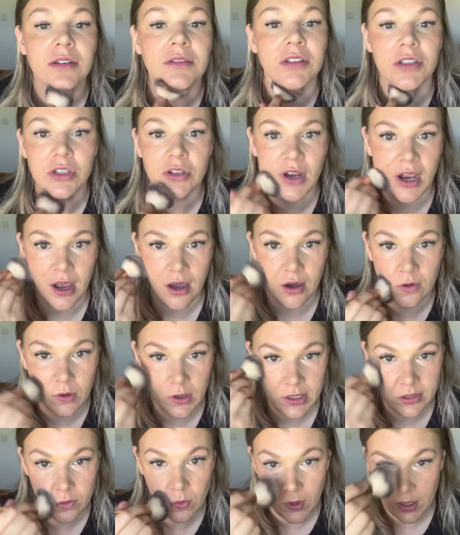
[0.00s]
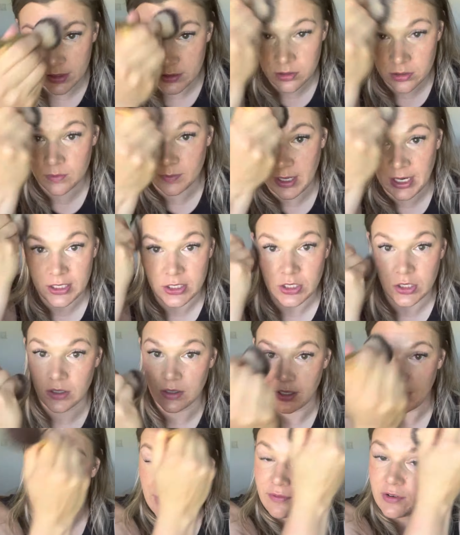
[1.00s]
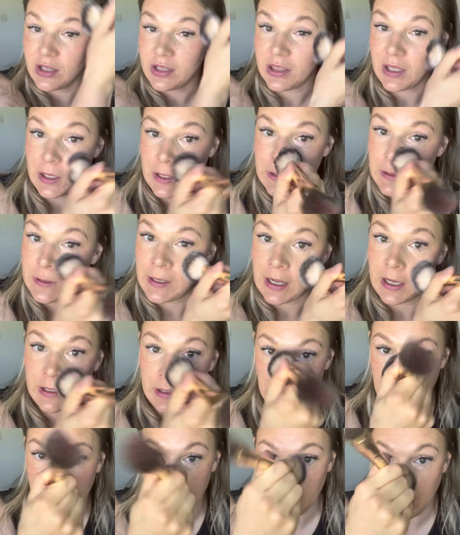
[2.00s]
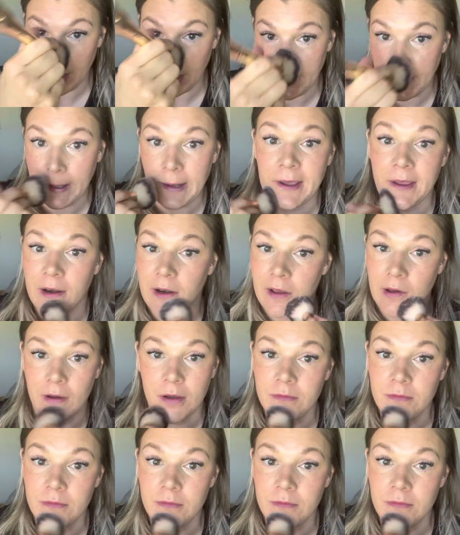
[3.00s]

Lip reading: You always want to make sure everything is nice and blended,